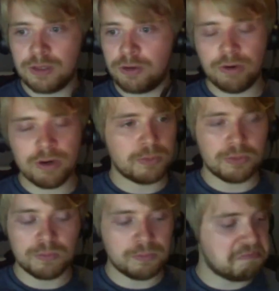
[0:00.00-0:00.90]

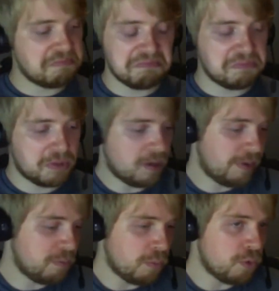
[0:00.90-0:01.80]
Incredible. I
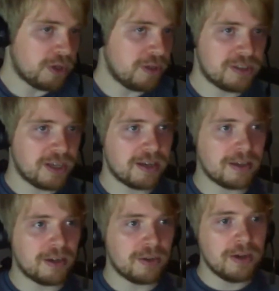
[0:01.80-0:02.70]
mean, what more can you say?
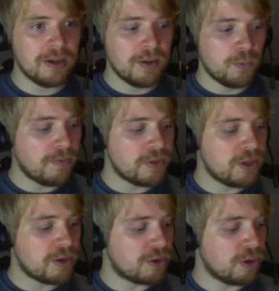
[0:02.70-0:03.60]
You know, whatever
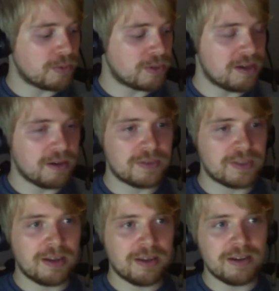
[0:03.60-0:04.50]
Jurgen Klopp's done over
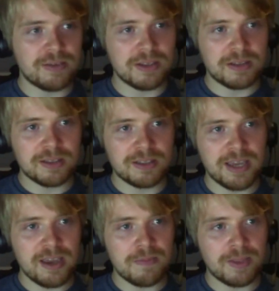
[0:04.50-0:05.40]
there, you know, the, the
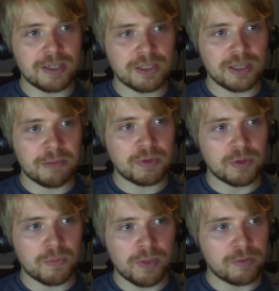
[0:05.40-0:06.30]
team they just seem
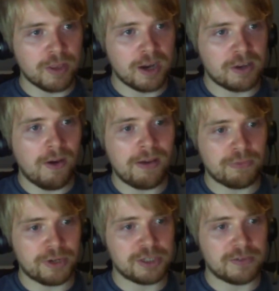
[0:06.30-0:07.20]
to they they die
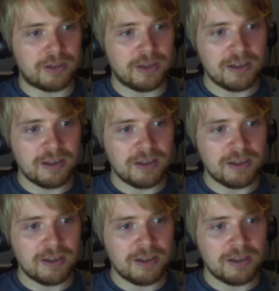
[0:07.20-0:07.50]
for each other.